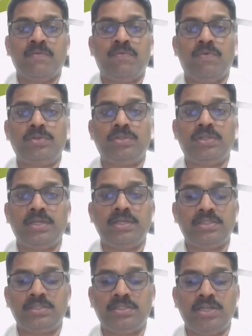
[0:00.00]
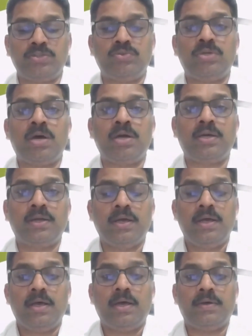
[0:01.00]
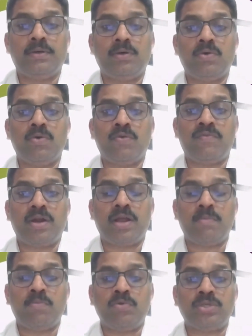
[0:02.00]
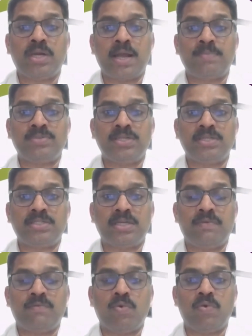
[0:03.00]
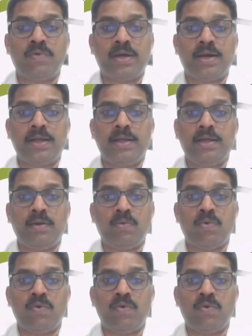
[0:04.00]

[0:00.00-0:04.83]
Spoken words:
Fourth thing is they should not go for emotional upsets like over crying,